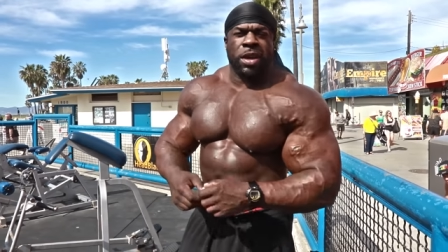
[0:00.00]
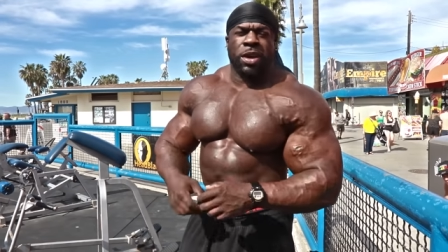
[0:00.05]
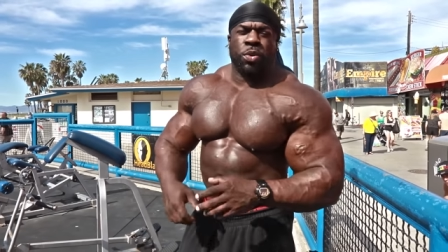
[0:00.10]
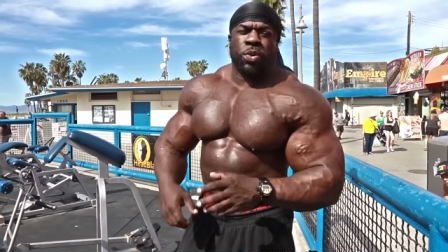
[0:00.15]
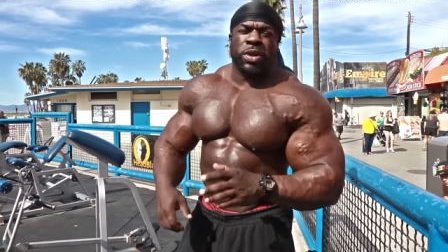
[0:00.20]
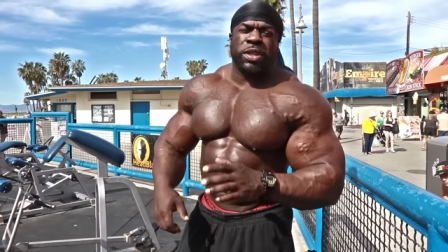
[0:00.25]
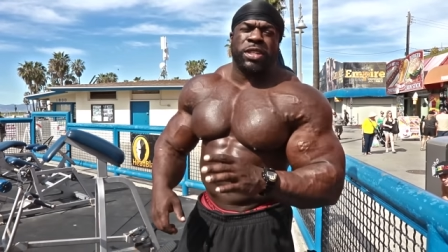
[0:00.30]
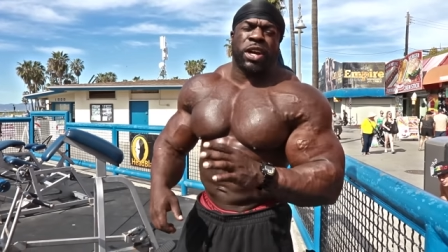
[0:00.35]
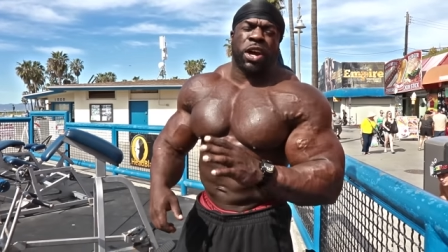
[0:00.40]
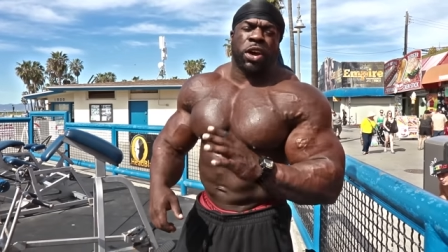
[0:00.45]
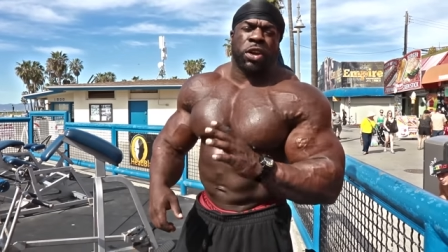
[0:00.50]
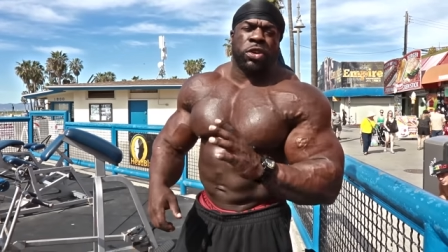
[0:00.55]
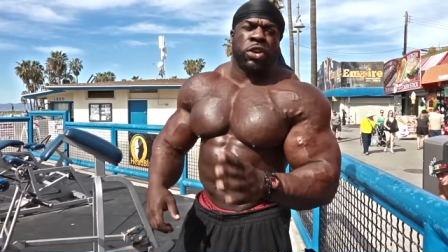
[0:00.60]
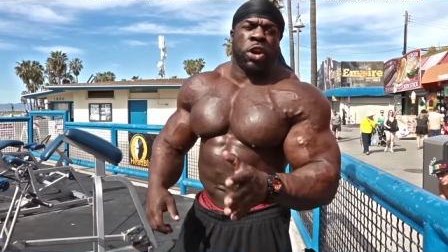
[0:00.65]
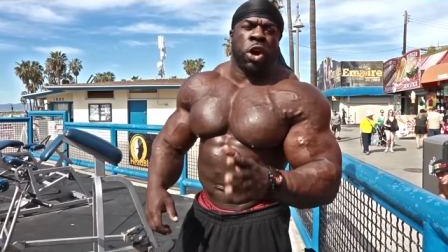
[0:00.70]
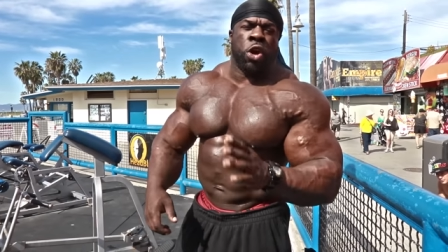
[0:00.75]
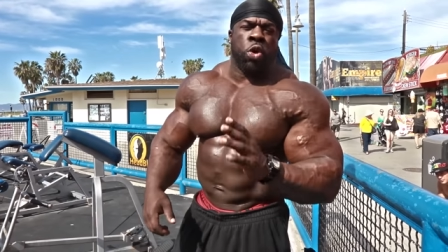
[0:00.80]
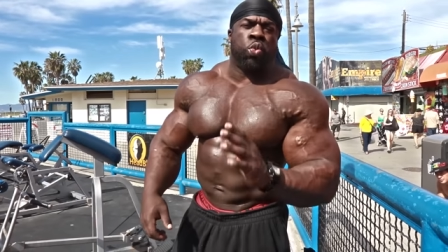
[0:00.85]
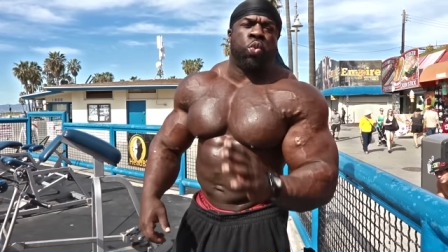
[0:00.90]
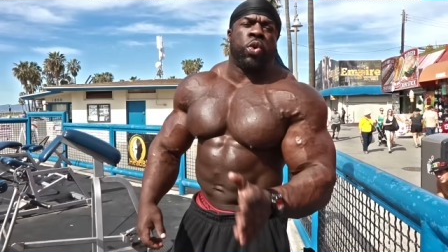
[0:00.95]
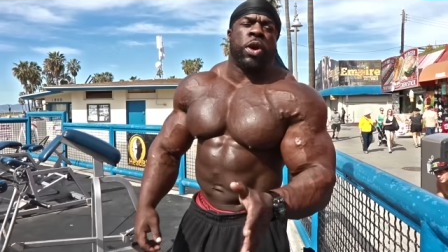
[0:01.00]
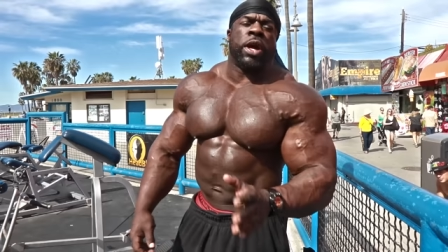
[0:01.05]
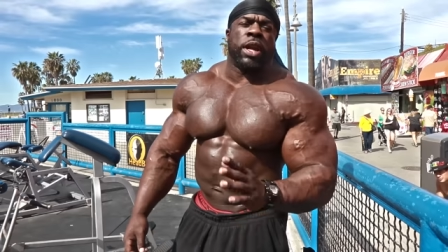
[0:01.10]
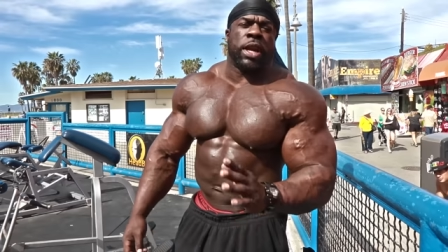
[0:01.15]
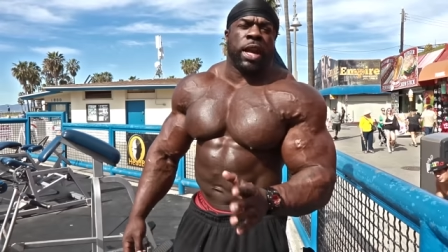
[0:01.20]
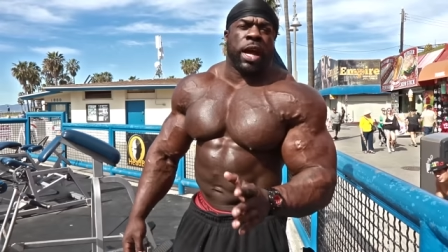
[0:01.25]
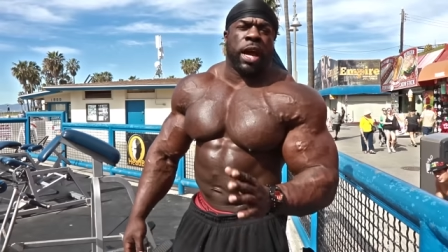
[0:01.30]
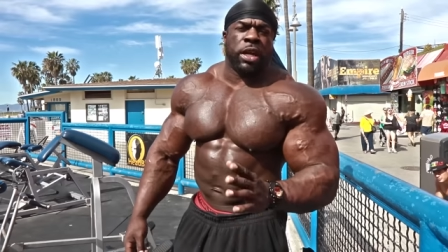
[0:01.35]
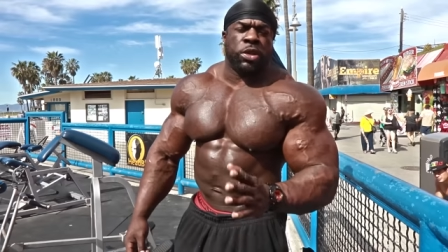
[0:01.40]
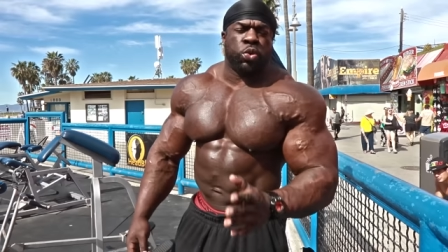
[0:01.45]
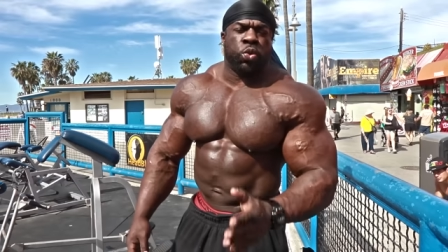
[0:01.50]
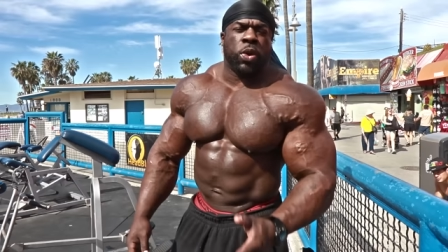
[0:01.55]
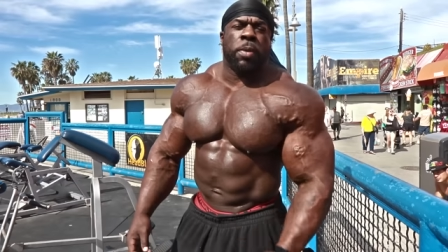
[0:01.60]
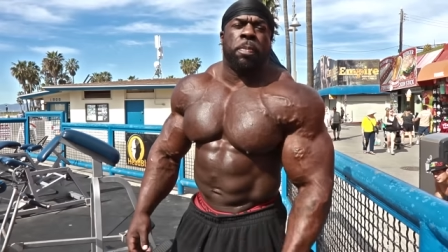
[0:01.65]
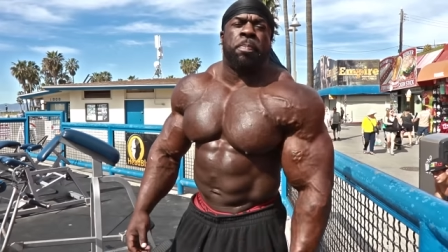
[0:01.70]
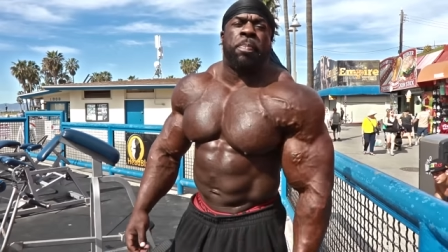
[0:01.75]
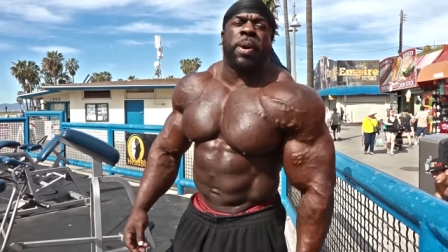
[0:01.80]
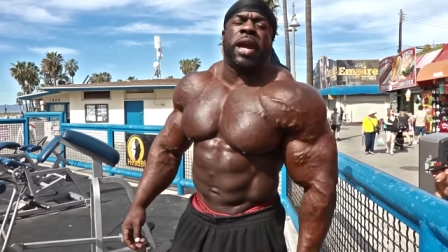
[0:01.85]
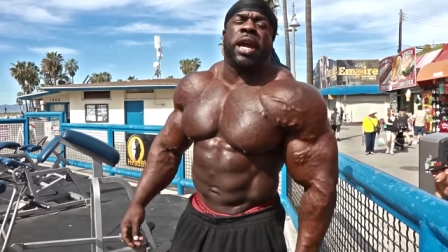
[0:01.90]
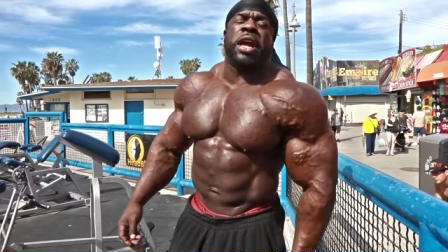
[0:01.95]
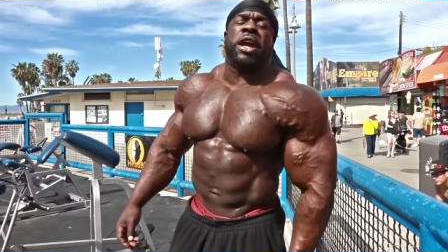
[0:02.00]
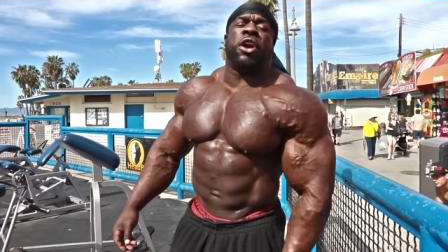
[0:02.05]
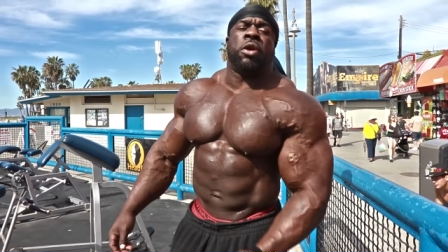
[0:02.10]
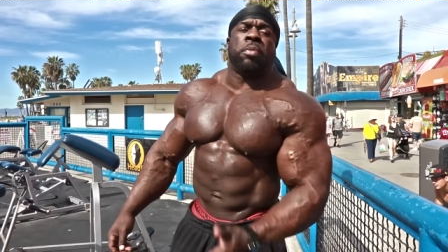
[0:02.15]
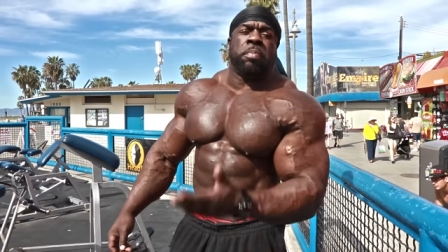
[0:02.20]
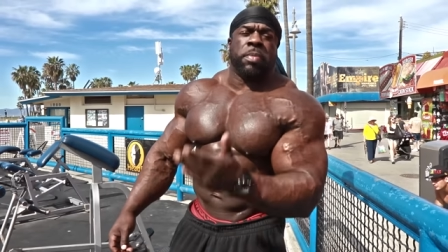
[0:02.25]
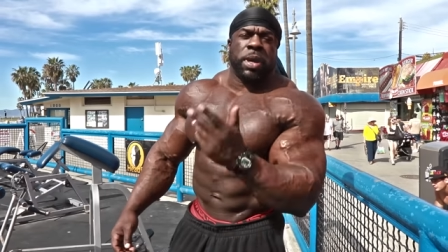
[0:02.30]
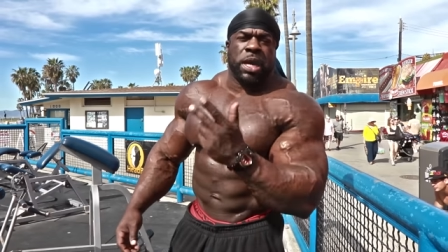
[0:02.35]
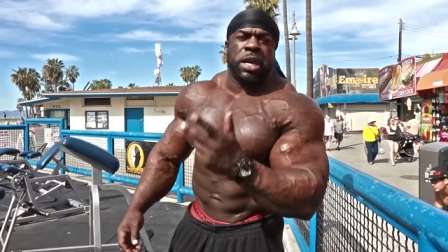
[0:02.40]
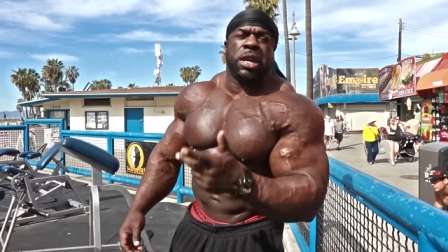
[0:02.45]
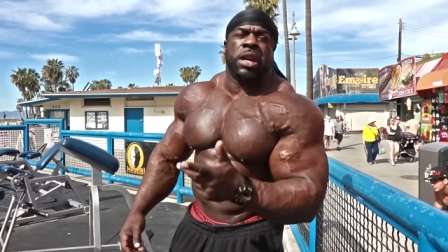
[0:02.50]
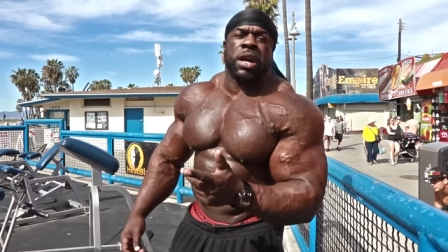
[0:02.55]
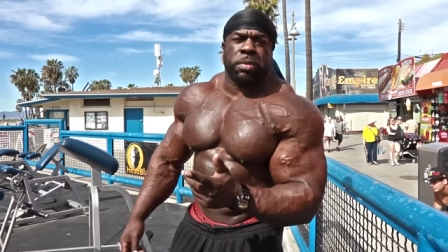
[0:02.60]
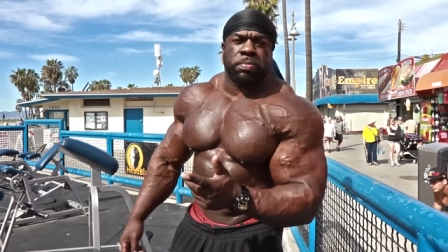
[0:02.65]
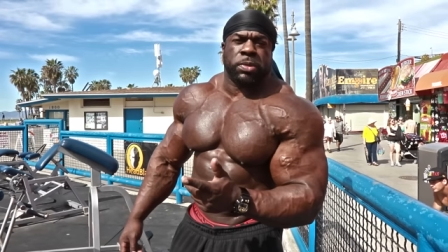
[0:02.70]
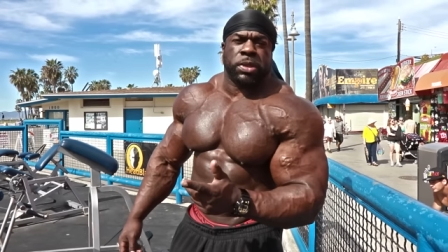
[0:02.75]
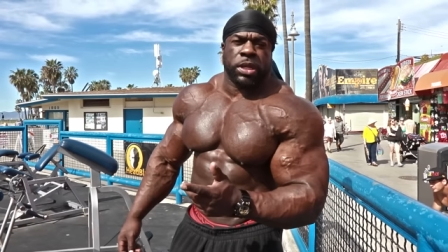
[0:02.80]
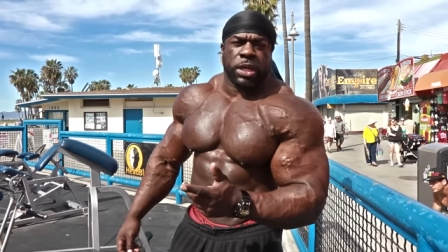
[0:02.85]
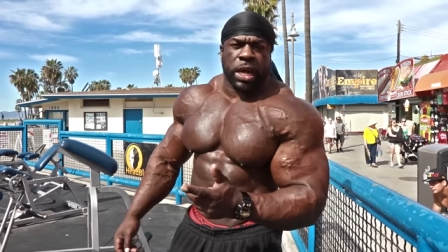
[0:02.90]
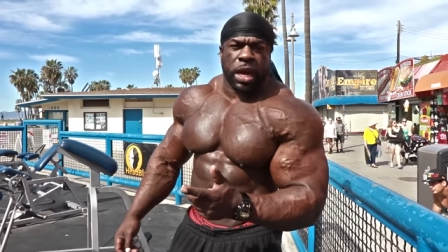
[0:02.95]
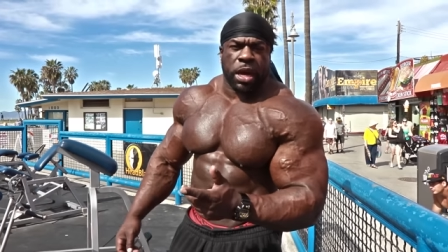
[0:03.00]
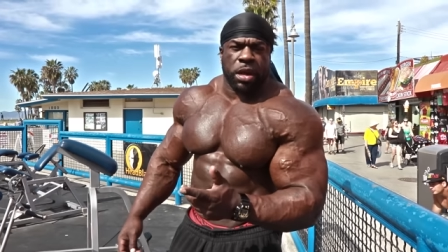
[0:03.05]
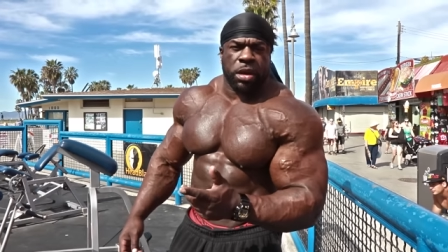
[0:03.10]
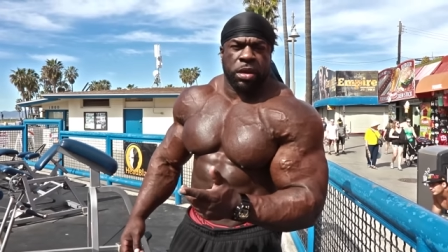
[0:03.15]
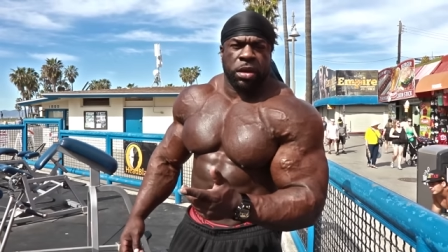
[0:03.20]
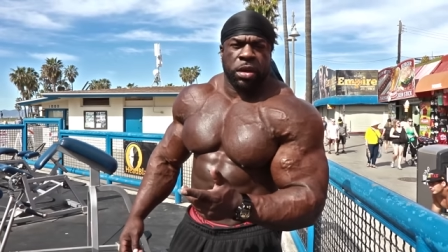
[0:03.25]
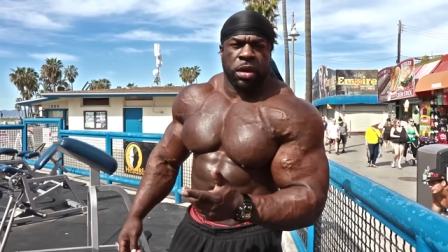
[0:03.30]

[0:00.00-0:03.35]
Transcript: What y'all don't realize, we pyramid up to that.